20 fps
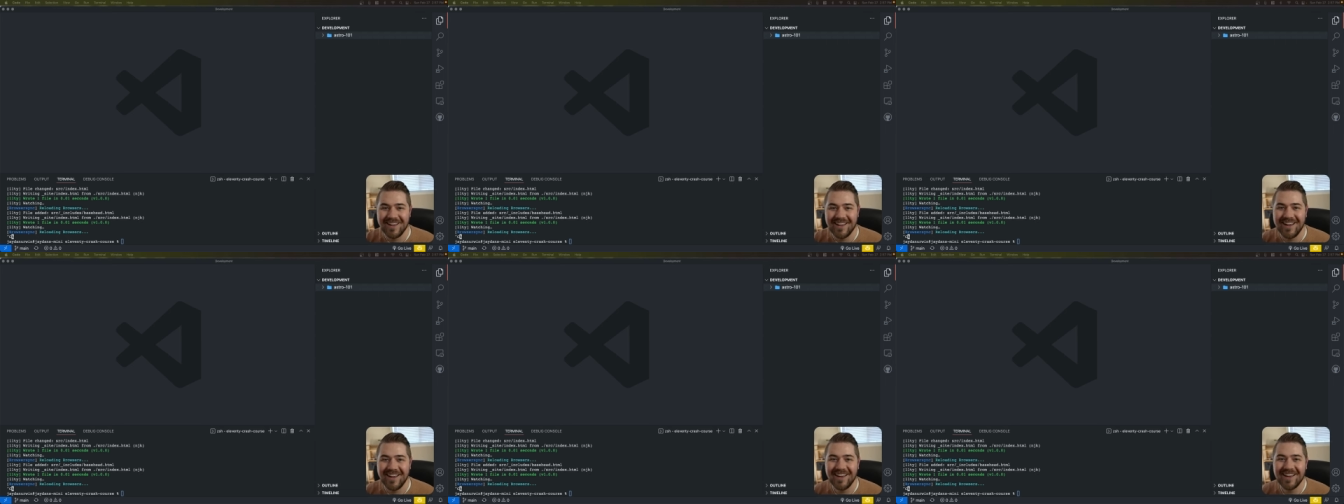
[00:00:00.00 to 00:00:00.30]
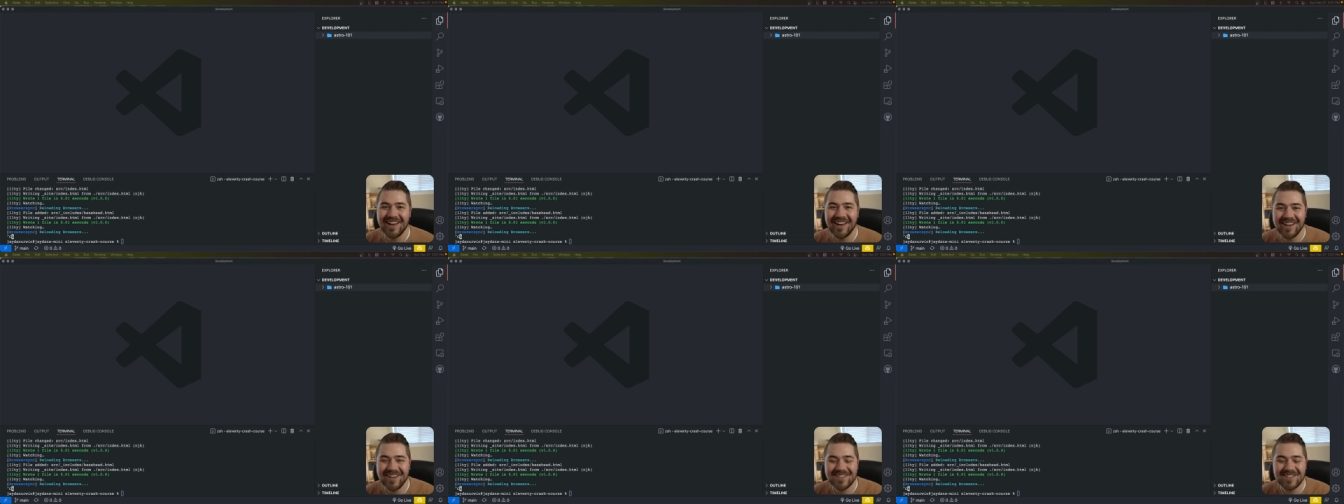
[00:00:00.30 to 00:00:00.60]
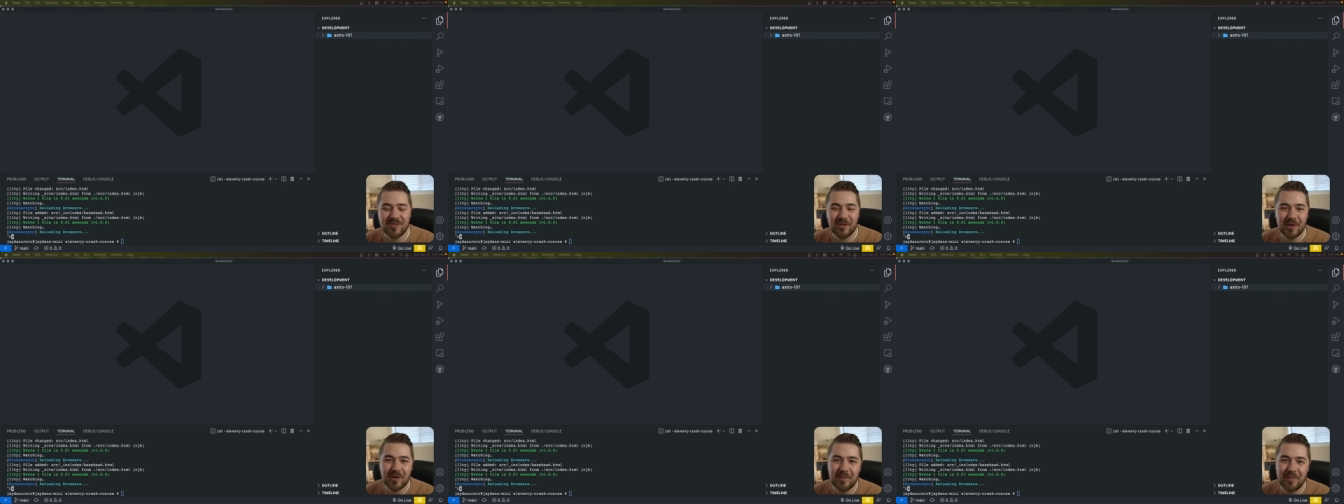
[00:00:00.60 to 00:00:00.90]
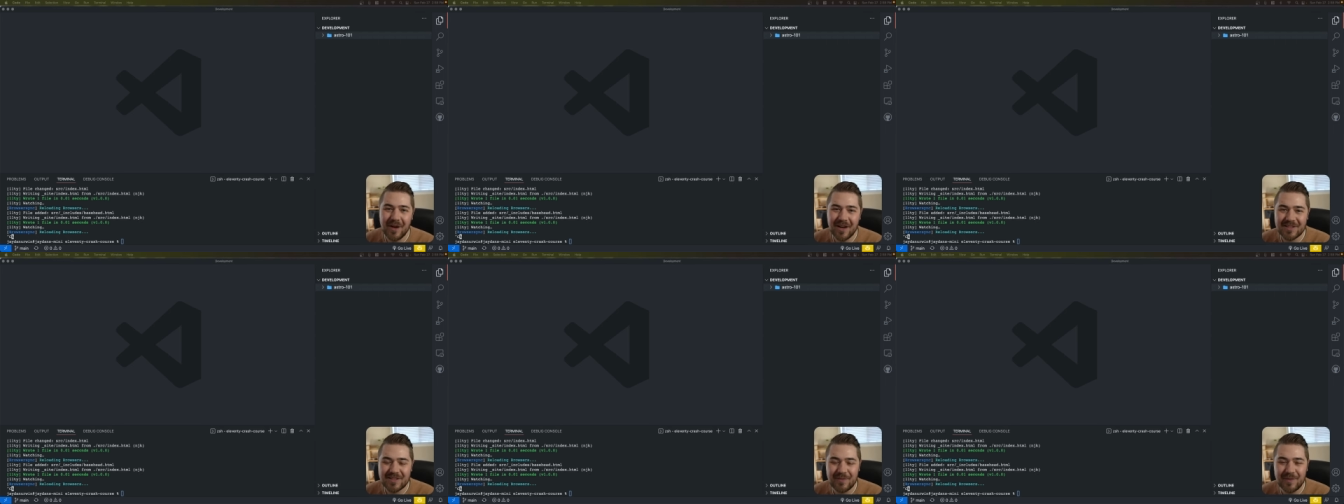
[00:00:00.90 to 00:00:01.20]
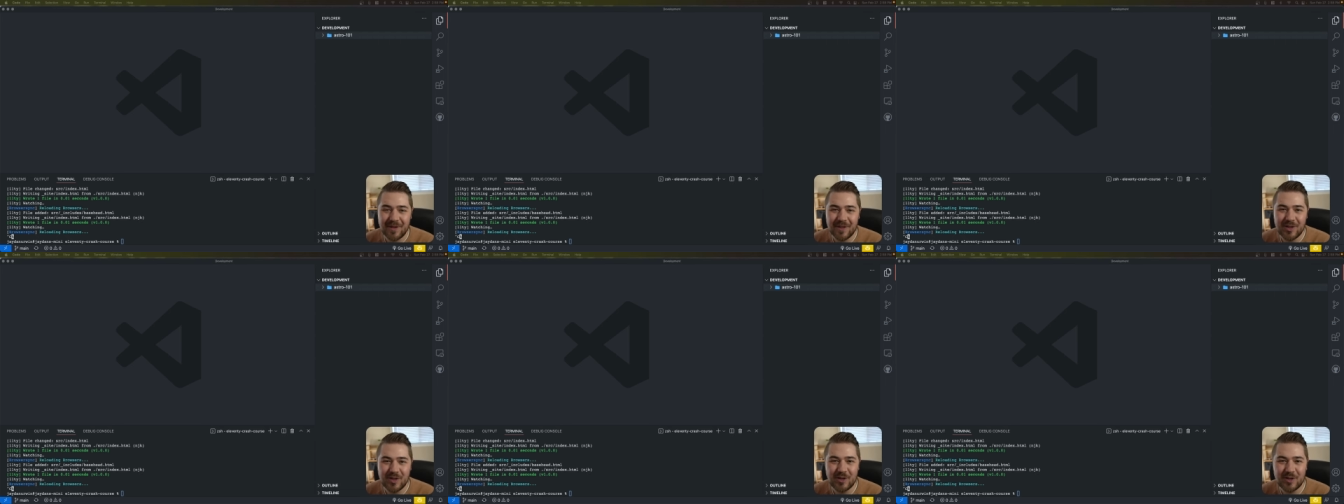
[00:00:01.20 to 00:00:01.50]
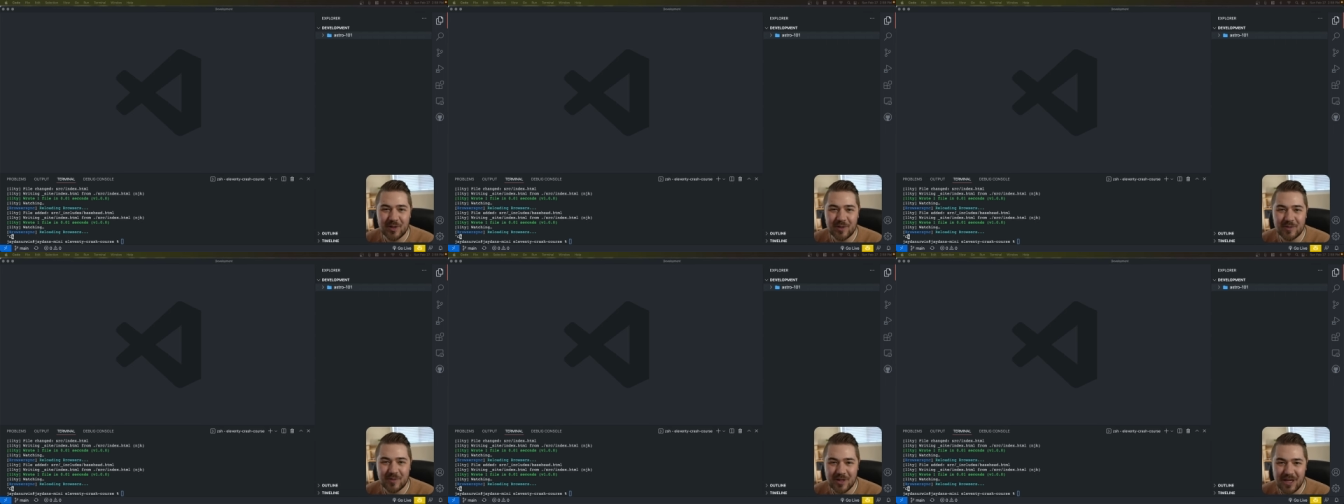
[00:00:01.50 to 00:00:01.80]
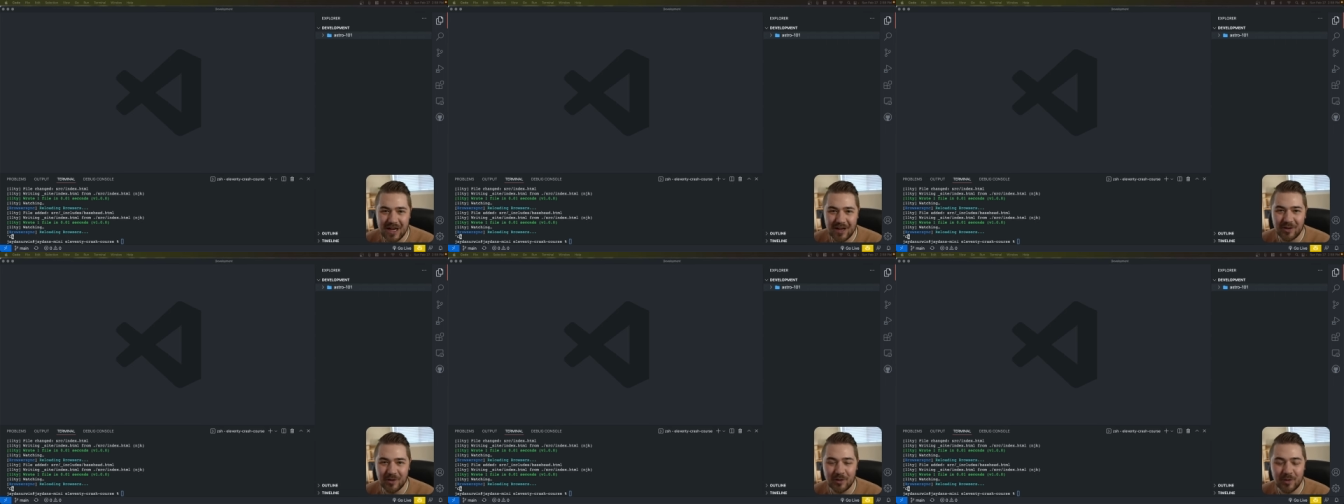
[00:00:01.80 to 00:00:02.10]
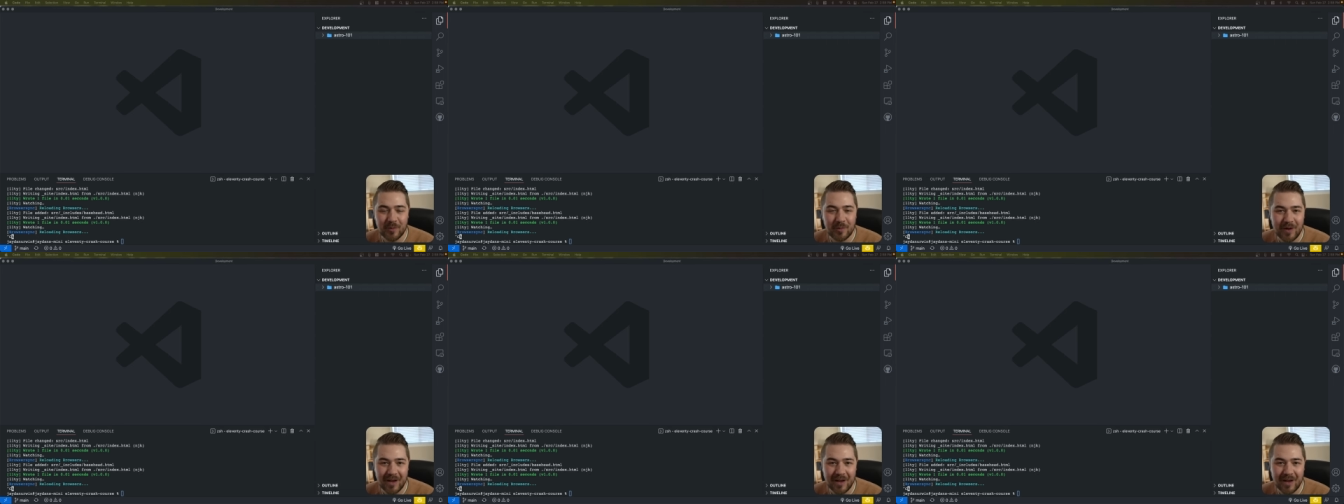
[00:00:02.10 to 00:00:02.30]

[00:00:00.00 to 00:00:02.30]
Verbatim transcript: Hey guys, welcome back to my YouTube channel.